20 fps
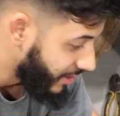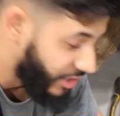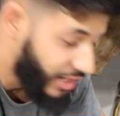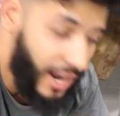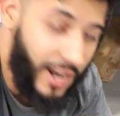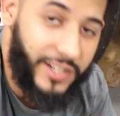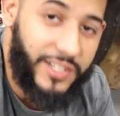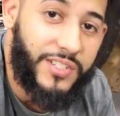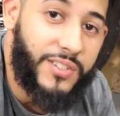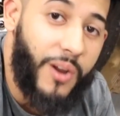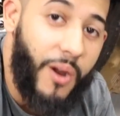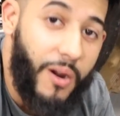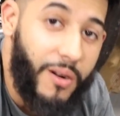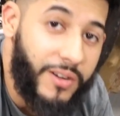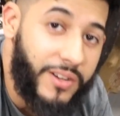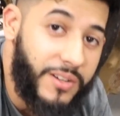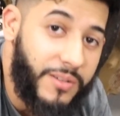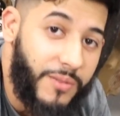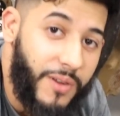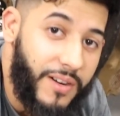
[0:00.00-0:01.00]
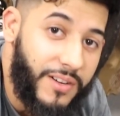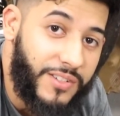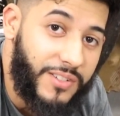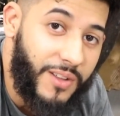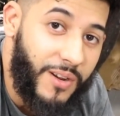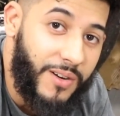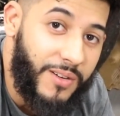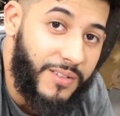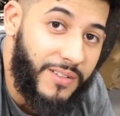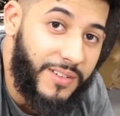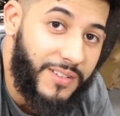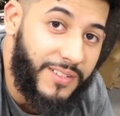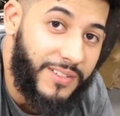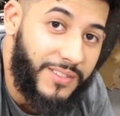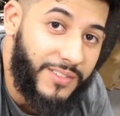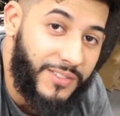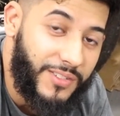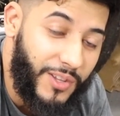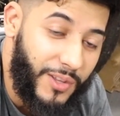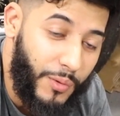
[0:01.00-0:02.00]
Johnny's car didn't want to start,
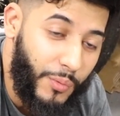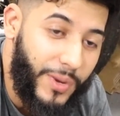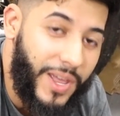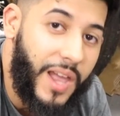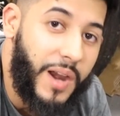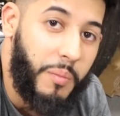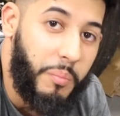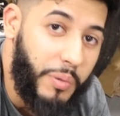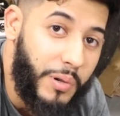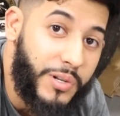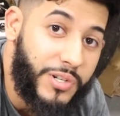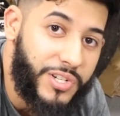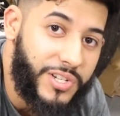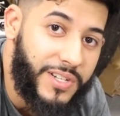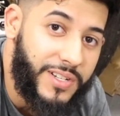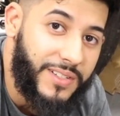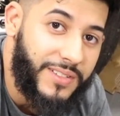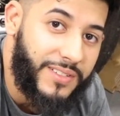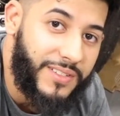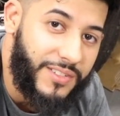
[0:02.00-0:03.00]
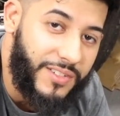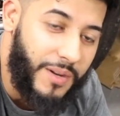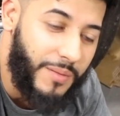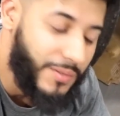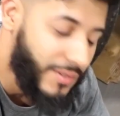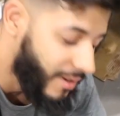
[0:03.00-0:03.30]
so then we had to push it to jump